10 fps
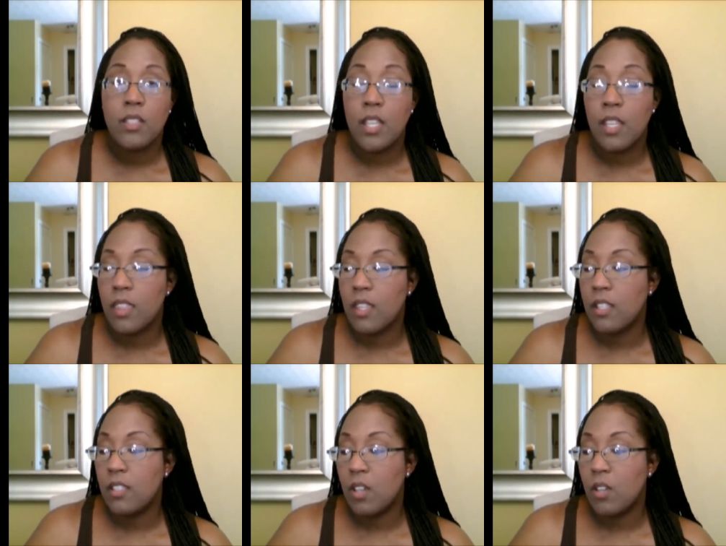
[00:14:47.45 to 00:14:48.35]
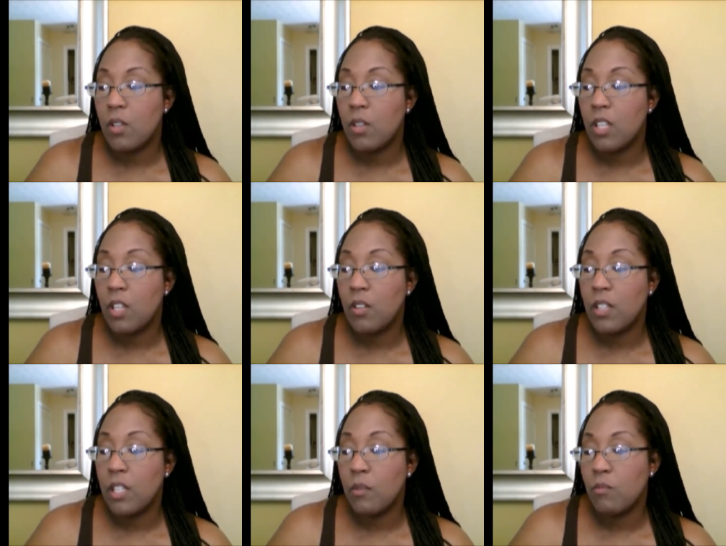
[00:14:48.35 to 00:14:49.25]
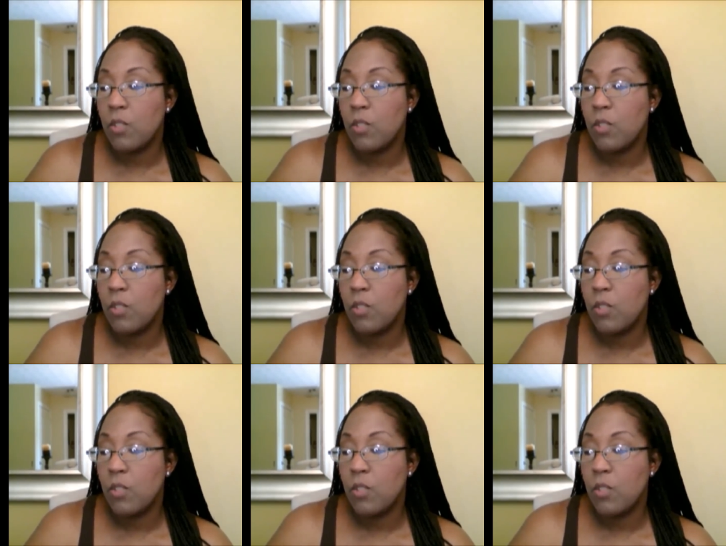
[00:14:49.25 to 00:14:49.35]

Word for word: seem as though you can only